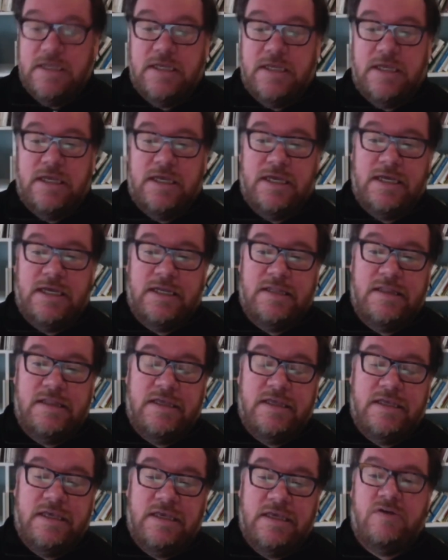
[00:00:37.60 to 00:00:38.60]
And
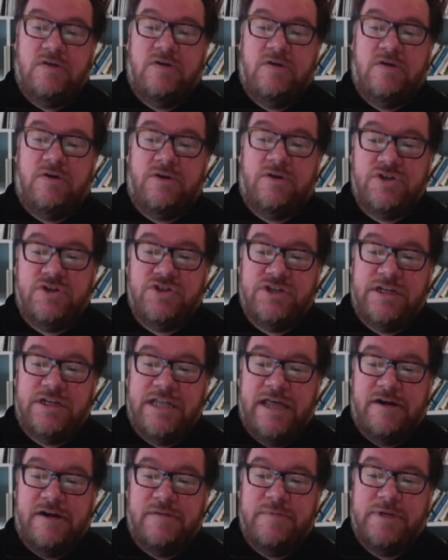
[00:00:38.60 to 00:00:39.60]
the original
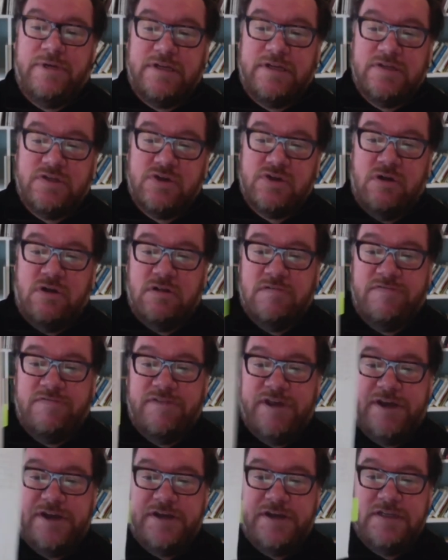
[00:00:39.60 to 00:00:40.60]
Arabic is called
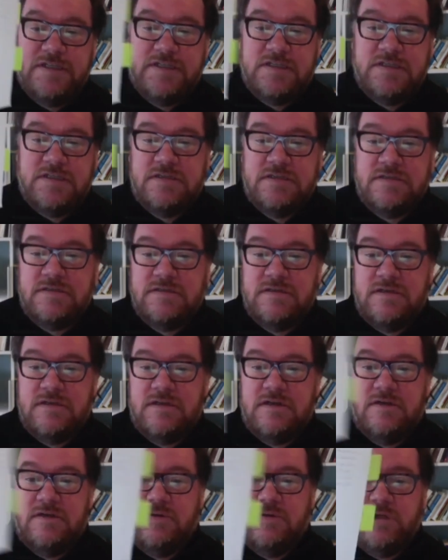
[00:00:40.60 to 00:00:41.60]
Fihris,
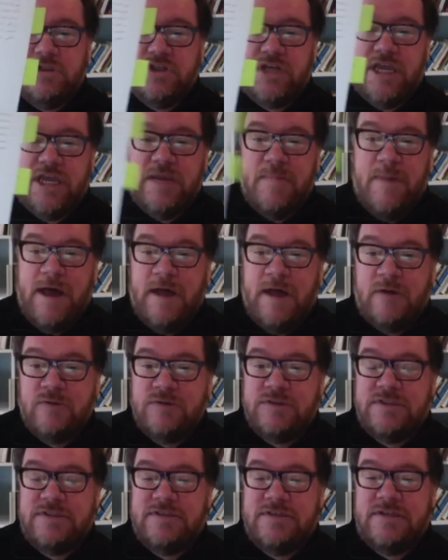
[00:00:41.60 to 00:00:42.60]
which came
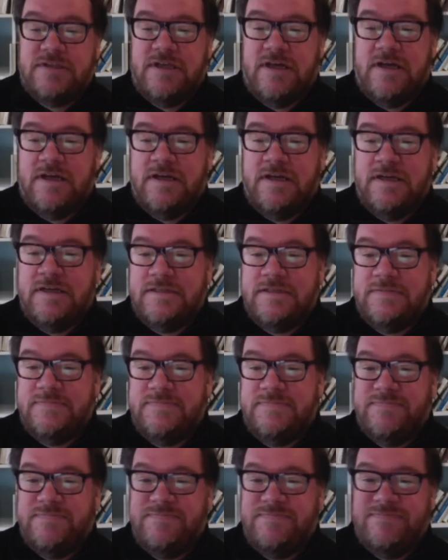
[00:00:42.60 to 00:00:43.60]
out
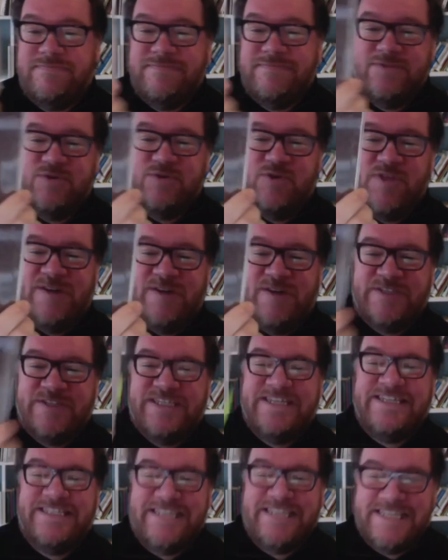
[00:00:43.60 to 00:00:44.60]

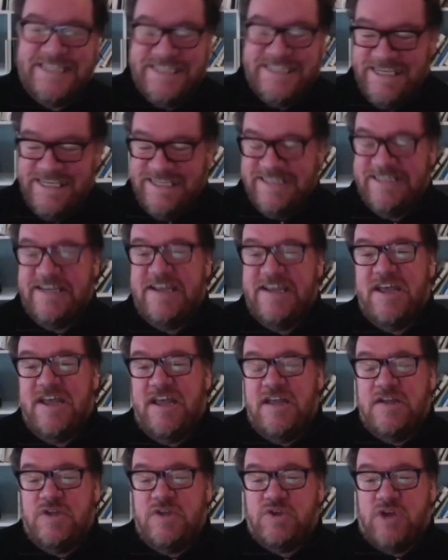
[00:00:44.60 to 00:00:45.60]
2016.
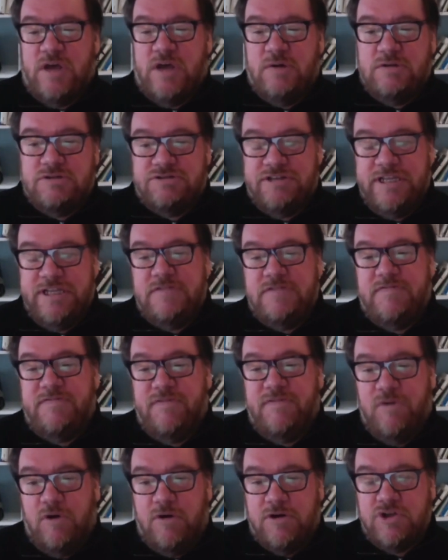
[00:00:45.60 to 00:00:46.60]
So I will read
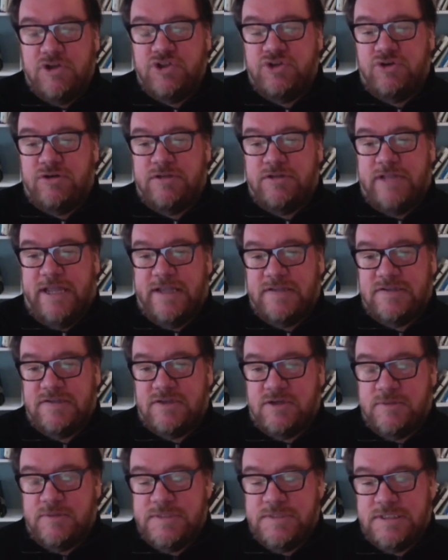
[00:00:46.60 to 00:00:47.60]
four short
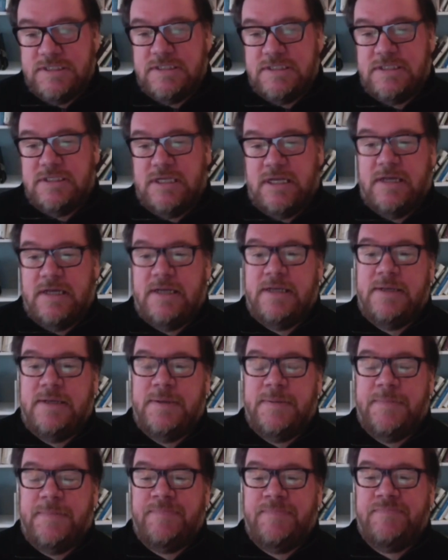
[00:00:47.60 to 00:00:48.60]
excerpts,
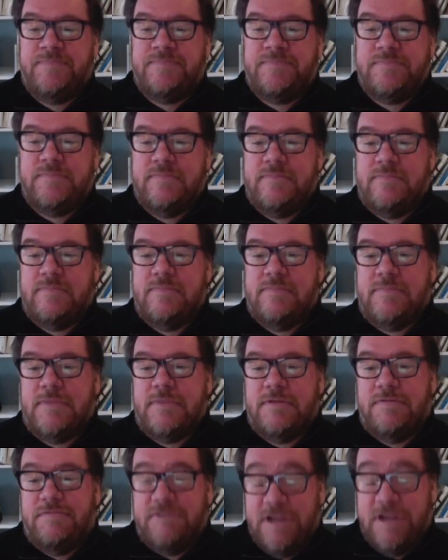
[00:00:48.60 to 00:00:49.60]

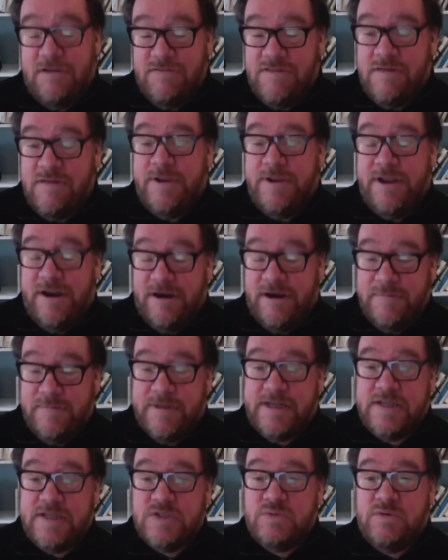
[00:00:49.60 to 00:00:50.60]
three of them in
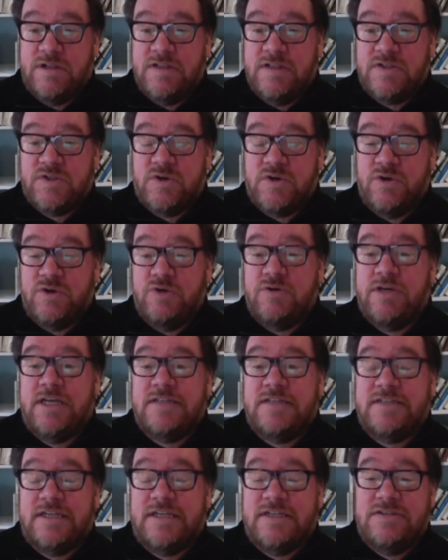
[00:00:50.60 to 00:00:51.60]
Arabic as well, so you
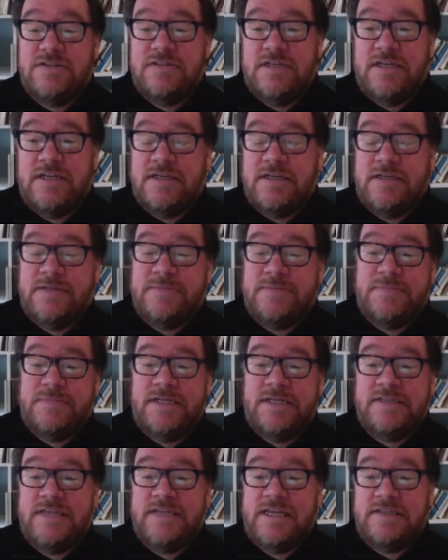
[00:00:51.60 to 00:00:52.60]
get
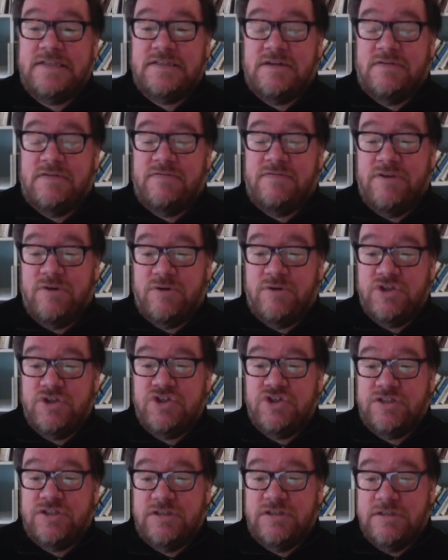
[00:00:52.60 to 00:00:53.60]
a taste of the
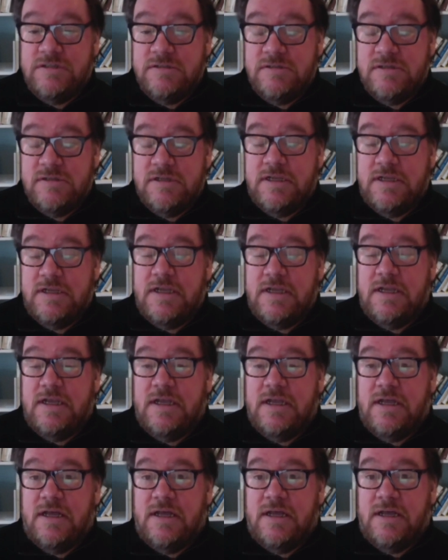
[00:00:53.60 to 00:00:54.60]
original.
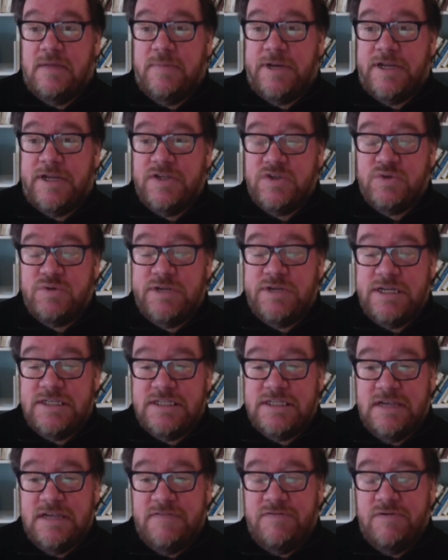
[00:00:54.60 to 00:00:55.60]
But I just want to
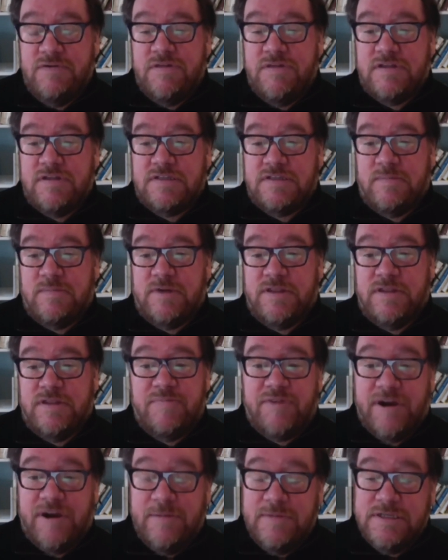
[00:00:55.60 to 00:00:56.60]
say a few things about the
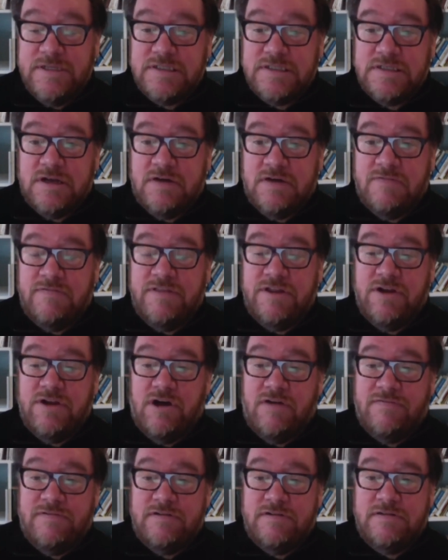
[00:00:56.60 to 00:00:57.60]
premise of the
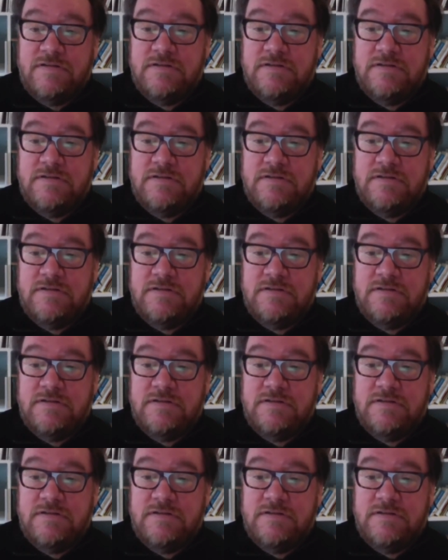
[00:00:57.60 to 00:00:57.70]
novel.